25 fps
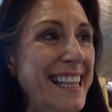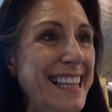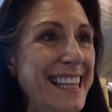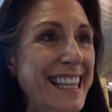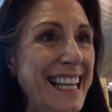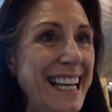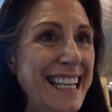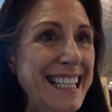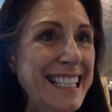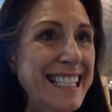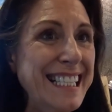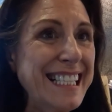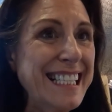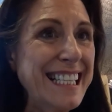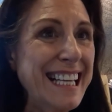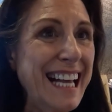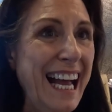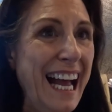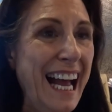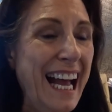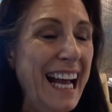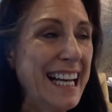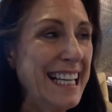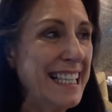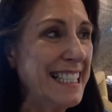This
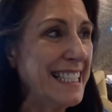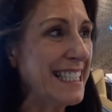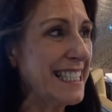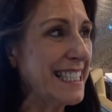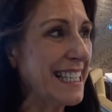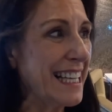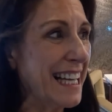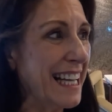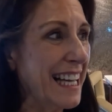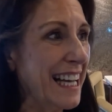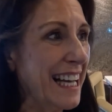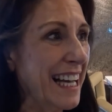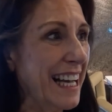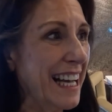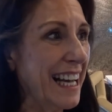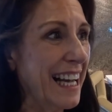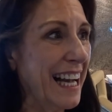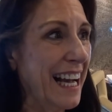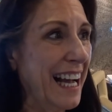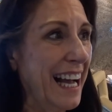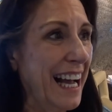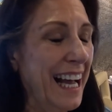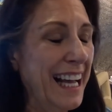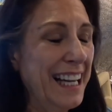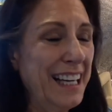has,
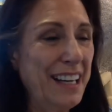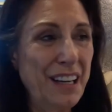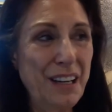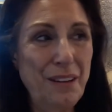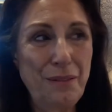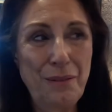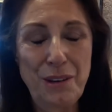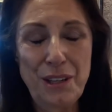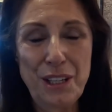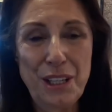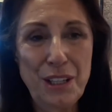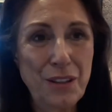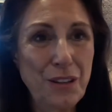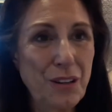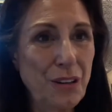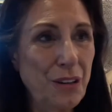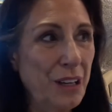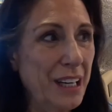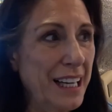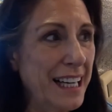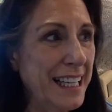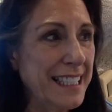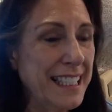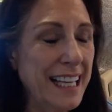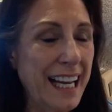I don't know what you'd call
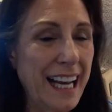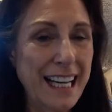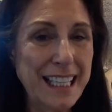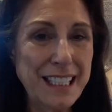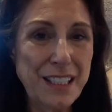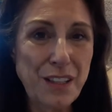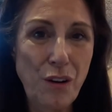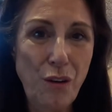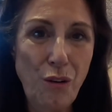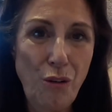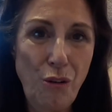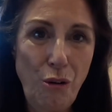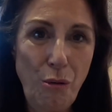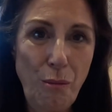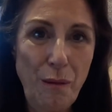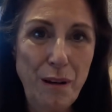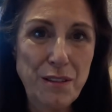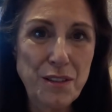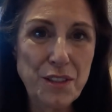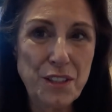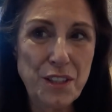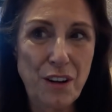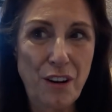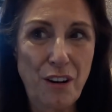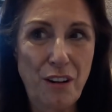it. It has
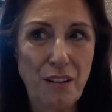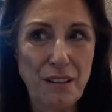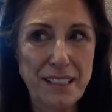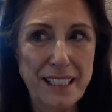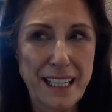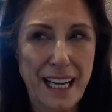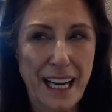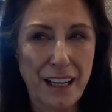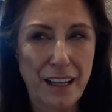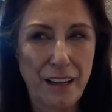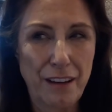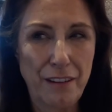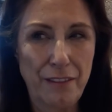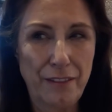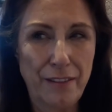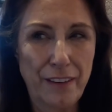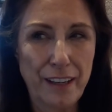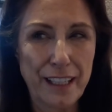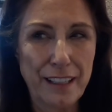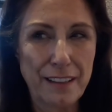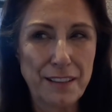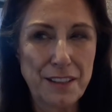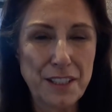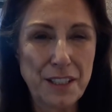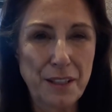almost an Art Deco
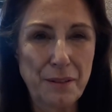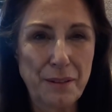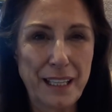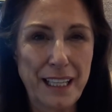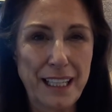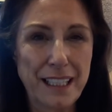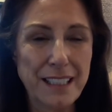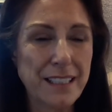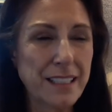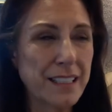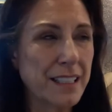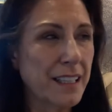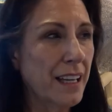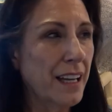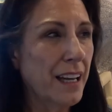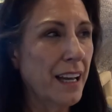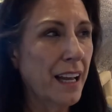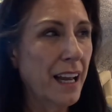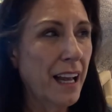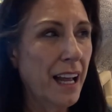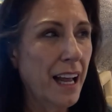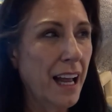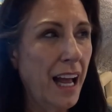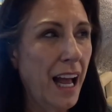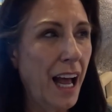feel to it.
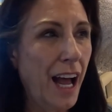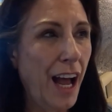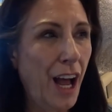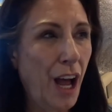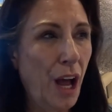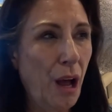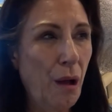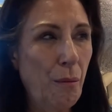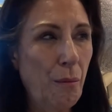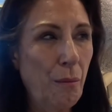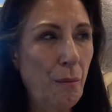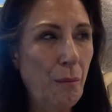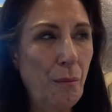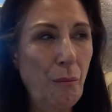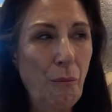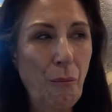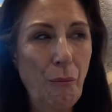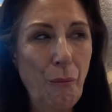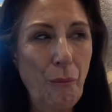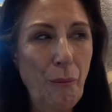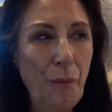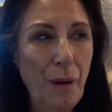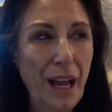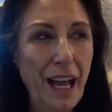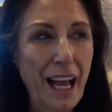So
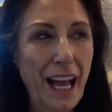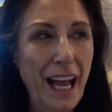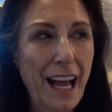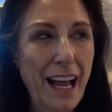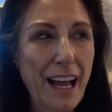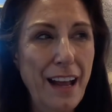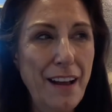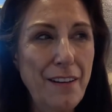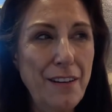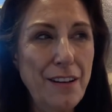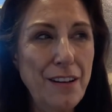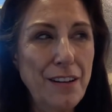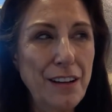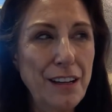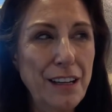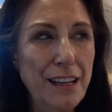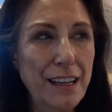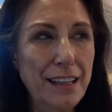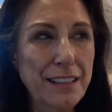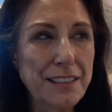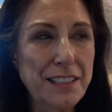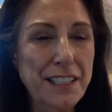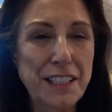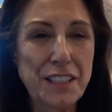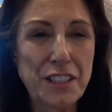
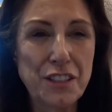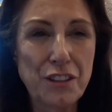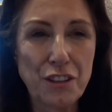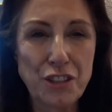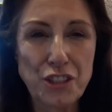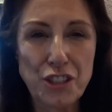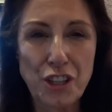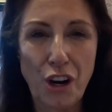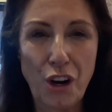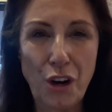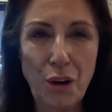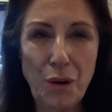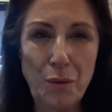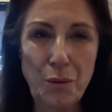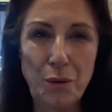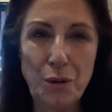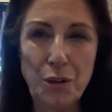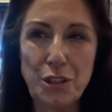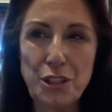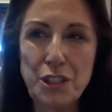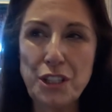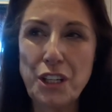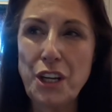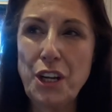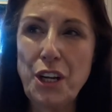it's got dark
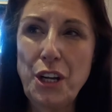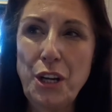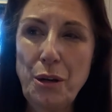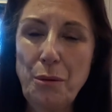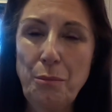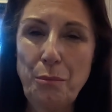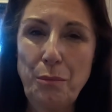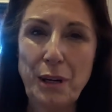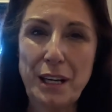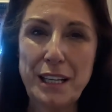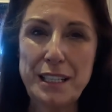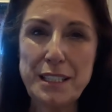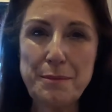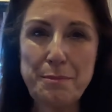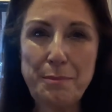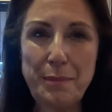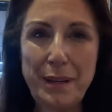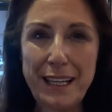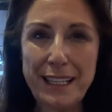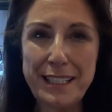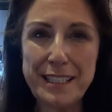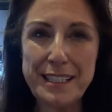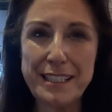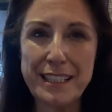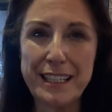wood, but it's
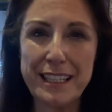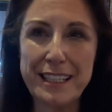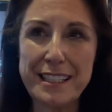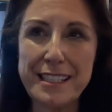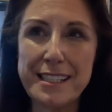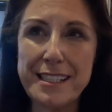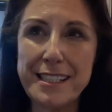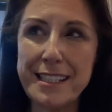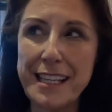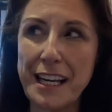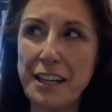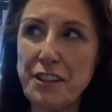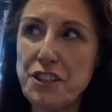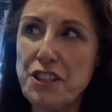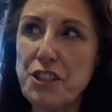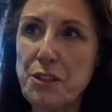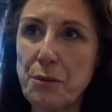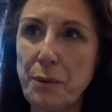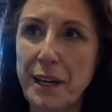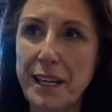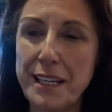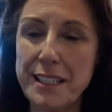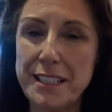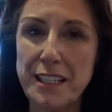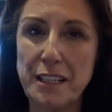
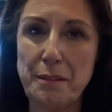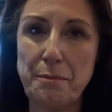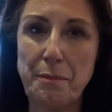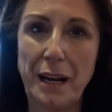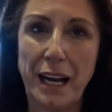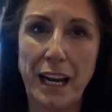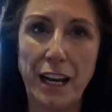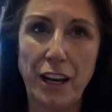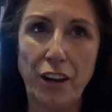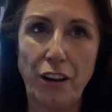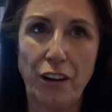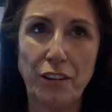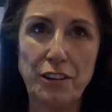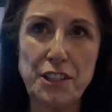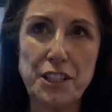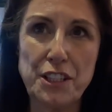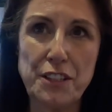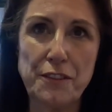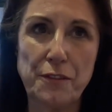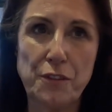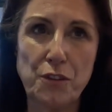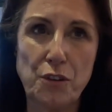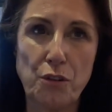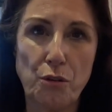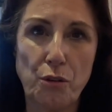accentuated by lots
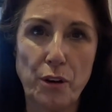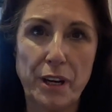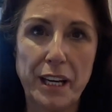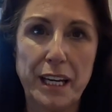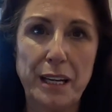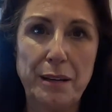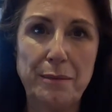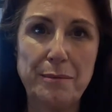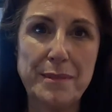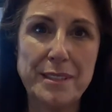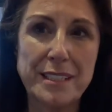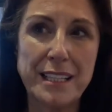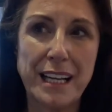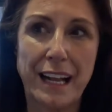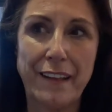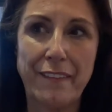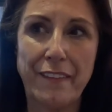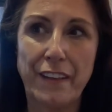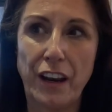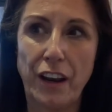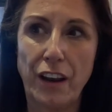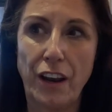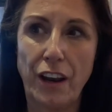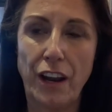of creams and